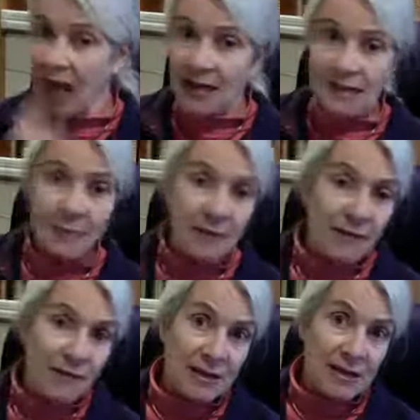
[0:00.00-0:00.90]
some of the
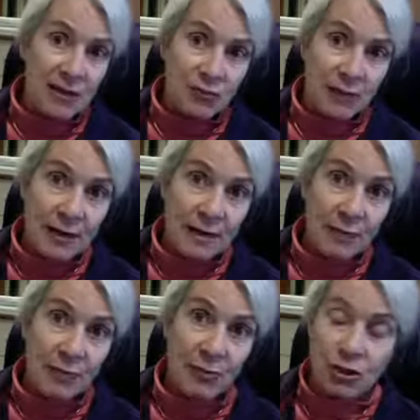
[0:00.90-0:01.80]
advice that's written
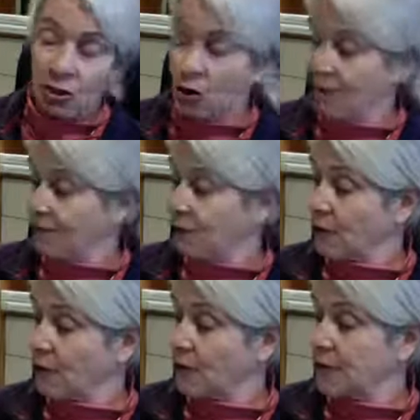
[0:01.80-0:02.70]
about coffee
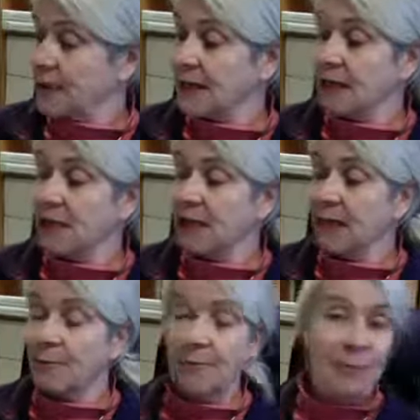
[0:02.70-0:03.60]
grounds, and
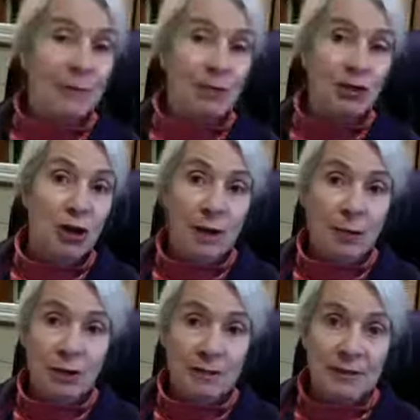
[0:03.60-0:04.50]
people talk
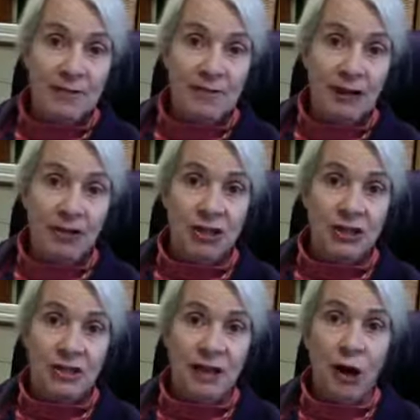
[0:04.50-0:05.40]
about them as if they're
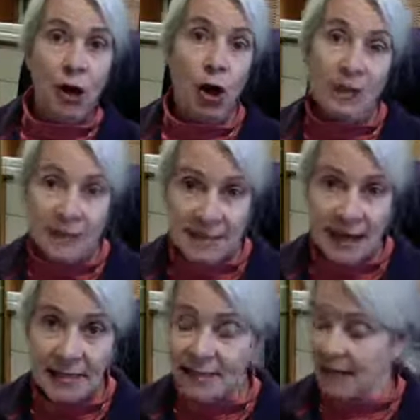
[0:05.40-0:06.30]
just like God
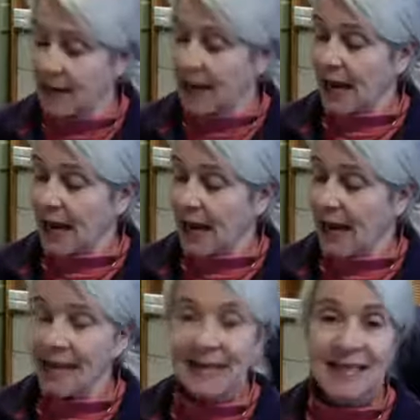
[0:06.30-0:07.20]
sent.
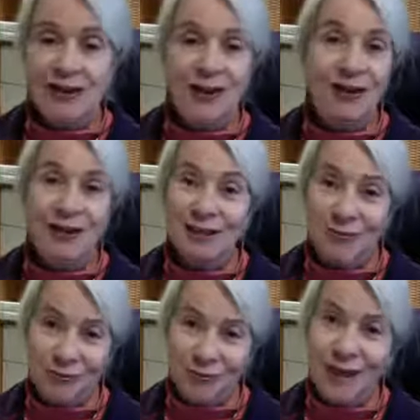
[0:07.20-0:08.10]
And this article is
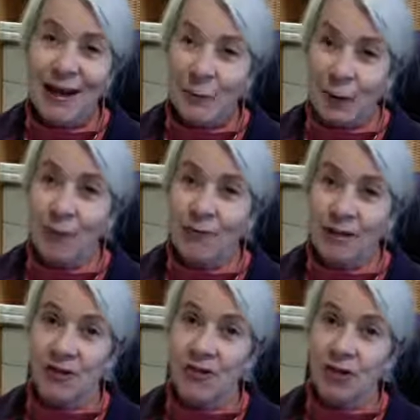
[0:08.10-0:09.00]
really well
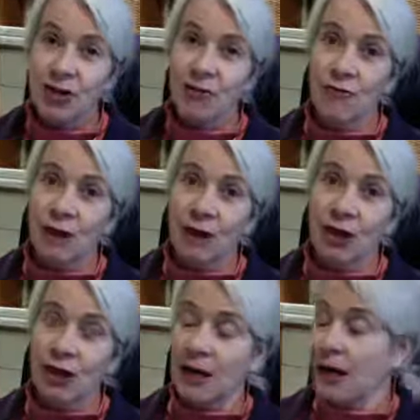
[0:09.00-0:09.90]
researched and really
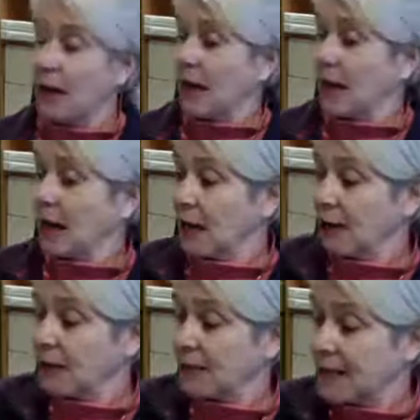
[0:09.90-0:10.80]
good.
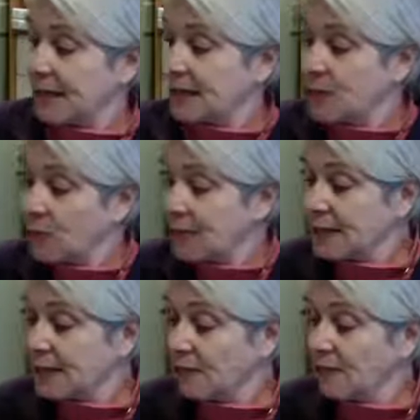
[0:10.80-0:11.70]
Claire says to
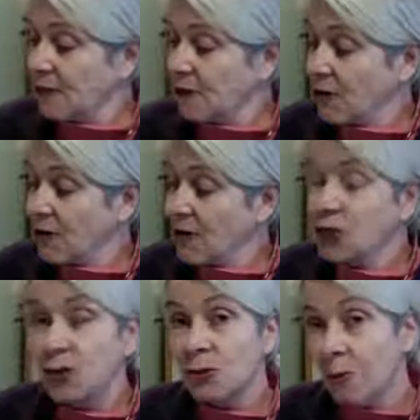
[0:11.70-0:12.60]
us that coffee grounds
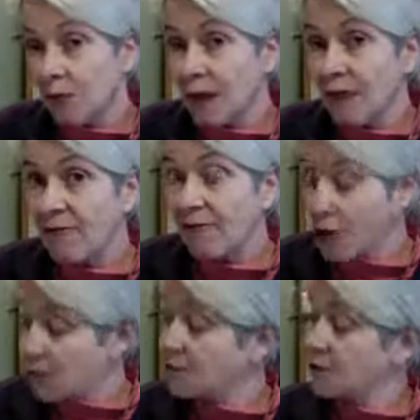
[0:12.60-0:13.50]
do provide
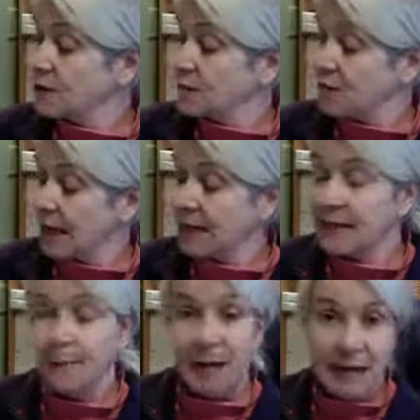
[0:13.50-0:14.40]
phosphorus,
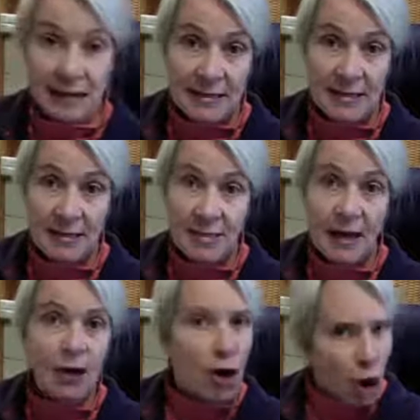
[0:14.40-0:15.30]
potassium, magnesium,
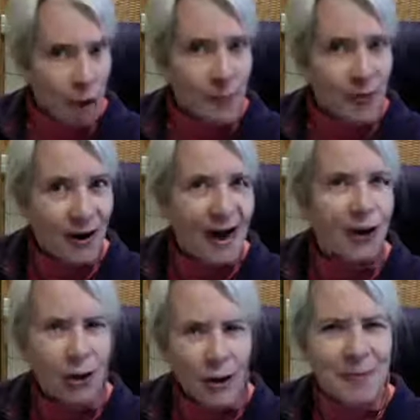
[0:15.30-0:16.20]
and copper. And
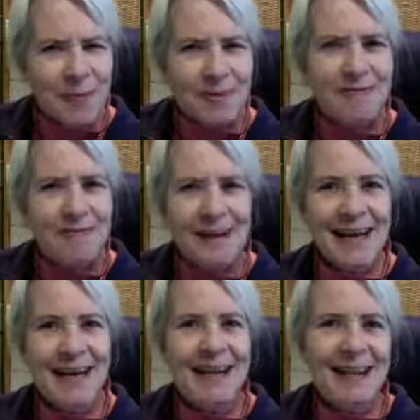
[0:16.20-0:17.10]
copper is a funny
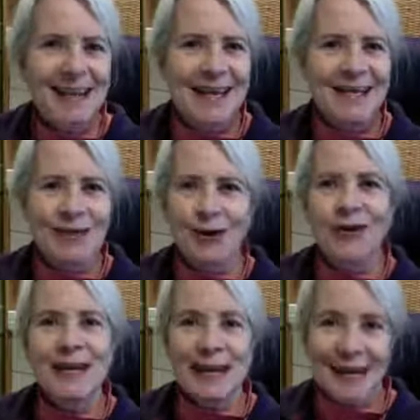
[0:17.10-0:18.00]
little thing. It's hard
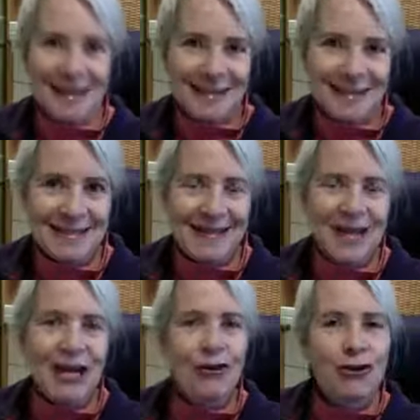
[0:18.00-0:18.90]
to get
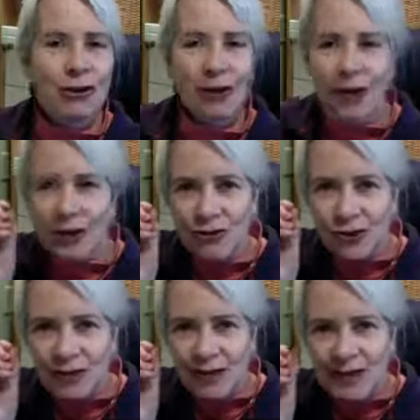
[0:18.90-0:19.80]
in your garden, and you
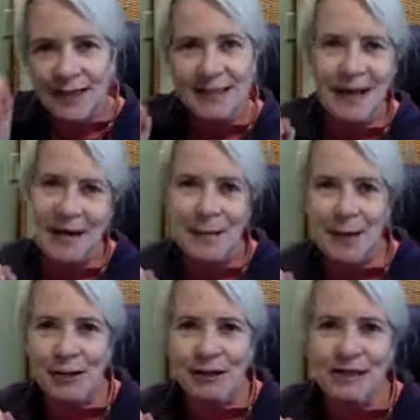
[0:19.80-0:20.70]
just need a tiny
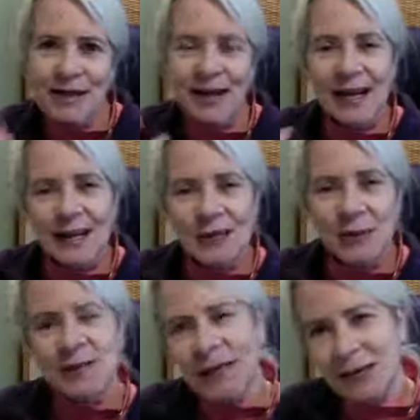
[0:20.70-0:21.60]
amount of it. So
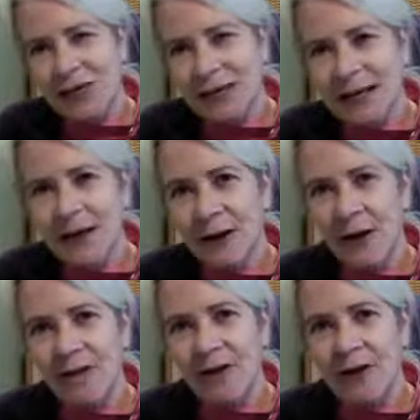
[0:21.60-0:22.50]
it's interesting that
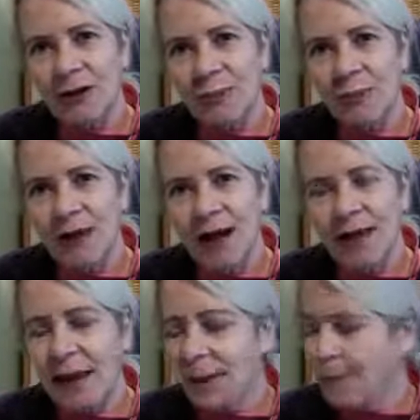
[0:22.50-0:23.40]
coffee grounds provide
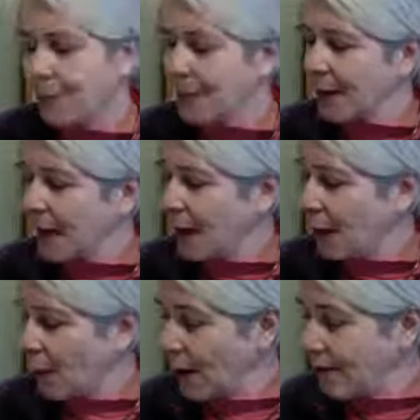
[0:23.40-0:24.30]
that.
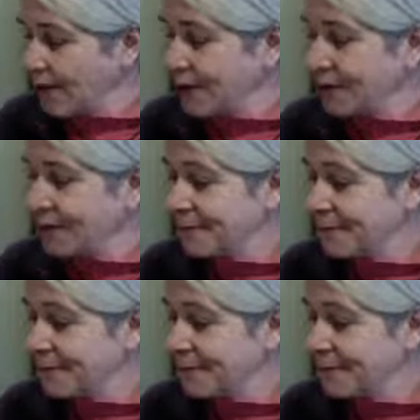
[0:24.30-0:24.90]
However,